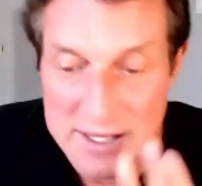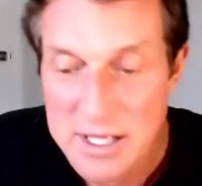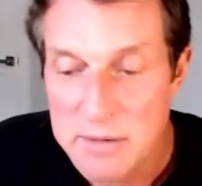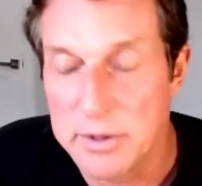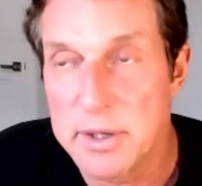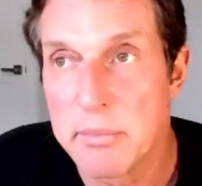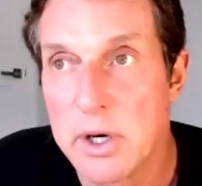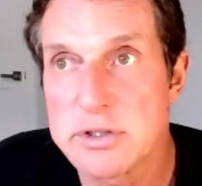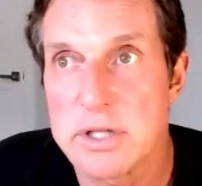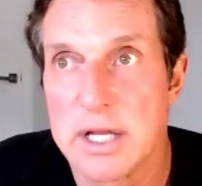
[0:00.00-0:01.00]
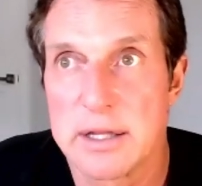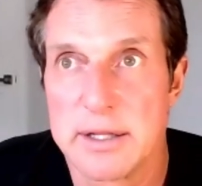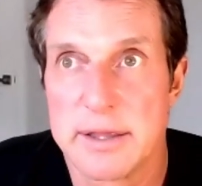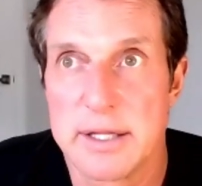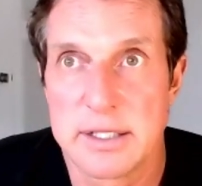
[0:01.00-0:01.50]
But the most likely
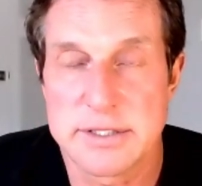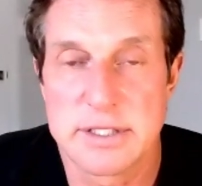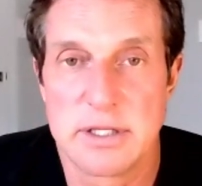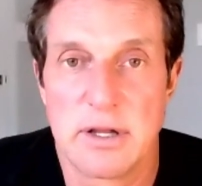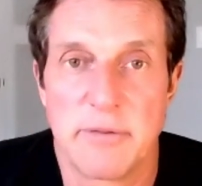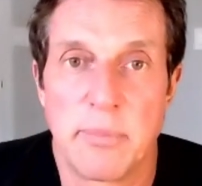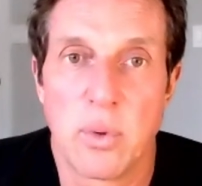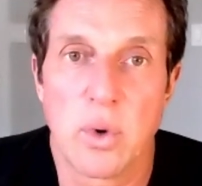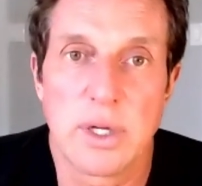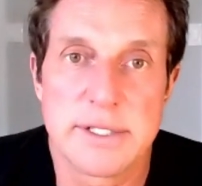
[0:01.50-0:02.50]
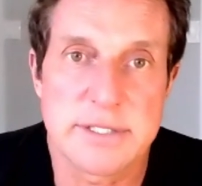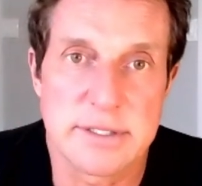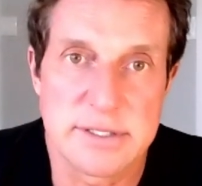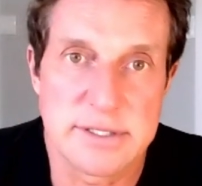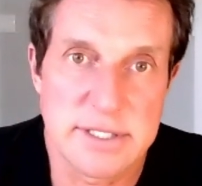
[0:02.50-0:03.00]
thing is that you have poor
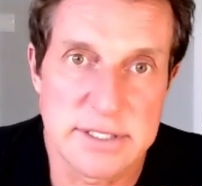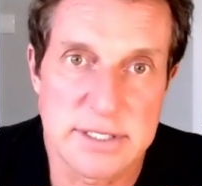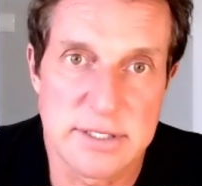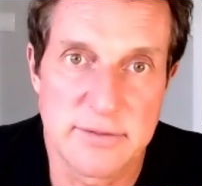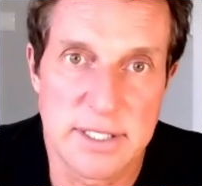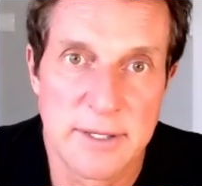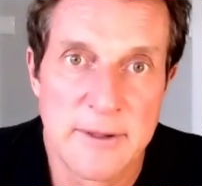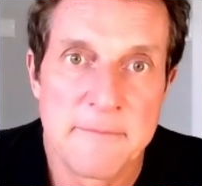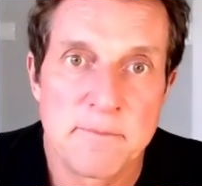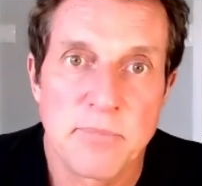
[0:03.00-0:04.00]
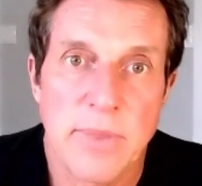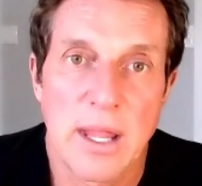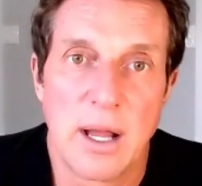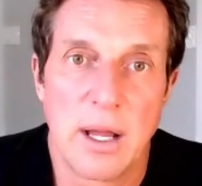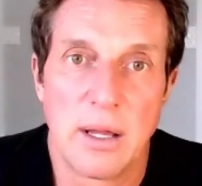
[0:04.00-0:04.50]
insulin sensitivity.
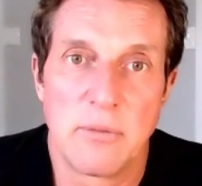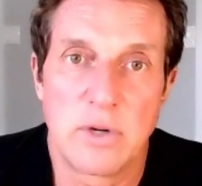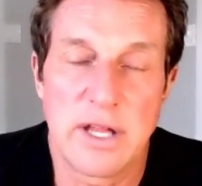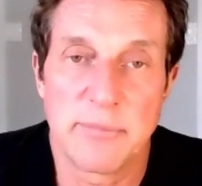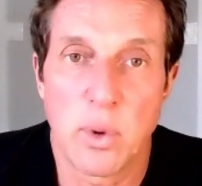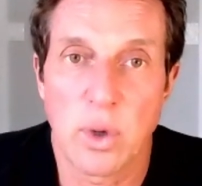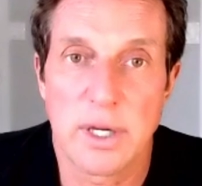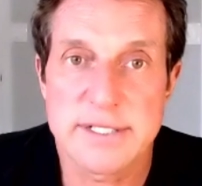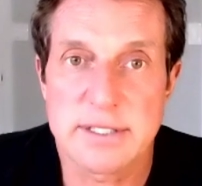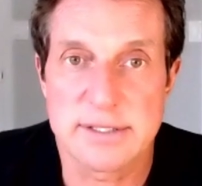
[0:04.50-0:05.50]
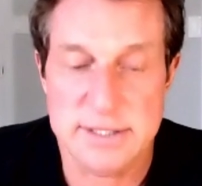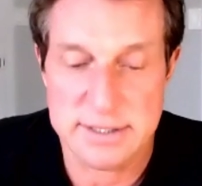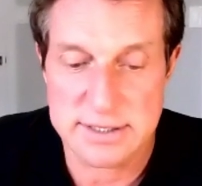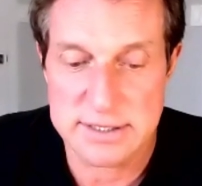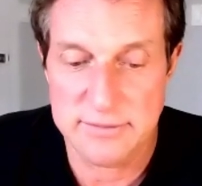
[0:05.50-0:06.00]
Uh, when you have poor insulin
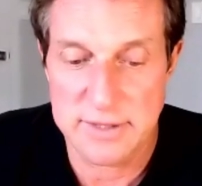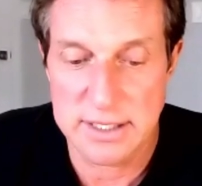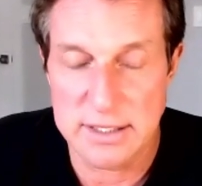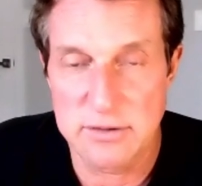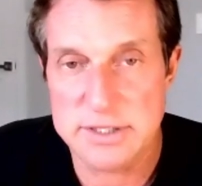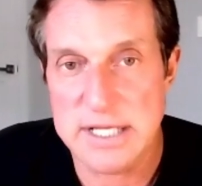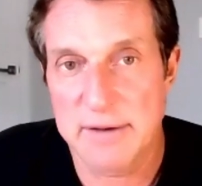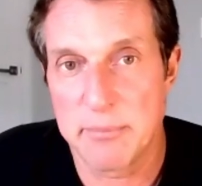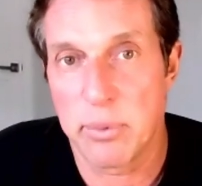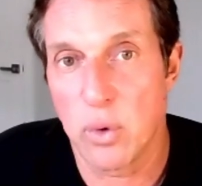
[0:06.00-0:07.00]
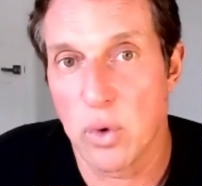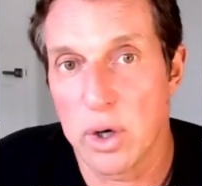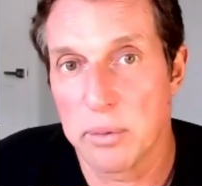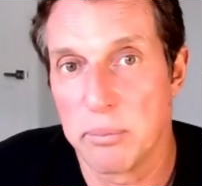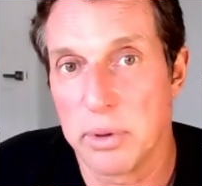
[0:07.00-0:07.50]
sensitivity, you just have
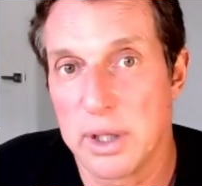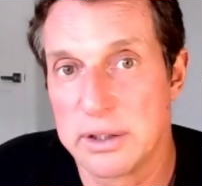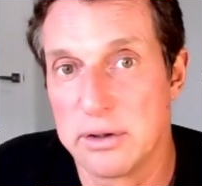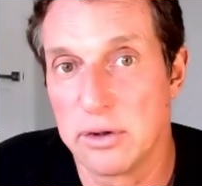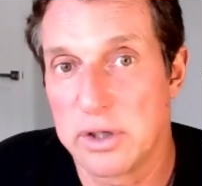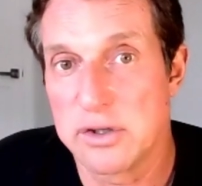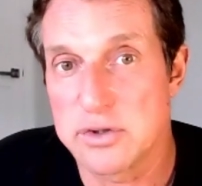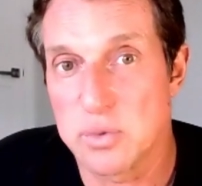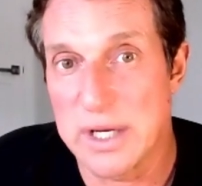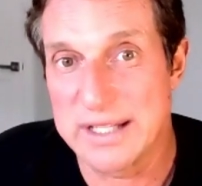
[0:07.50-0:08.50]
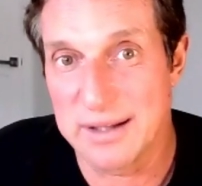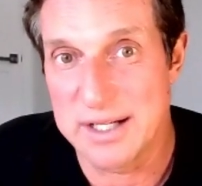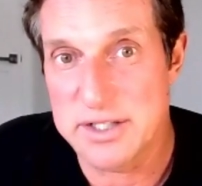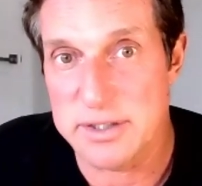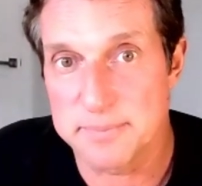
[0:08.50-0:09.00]
poor blood glucose
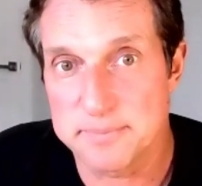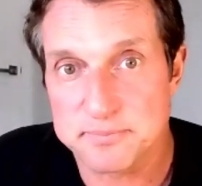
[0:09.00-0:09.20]
regulation.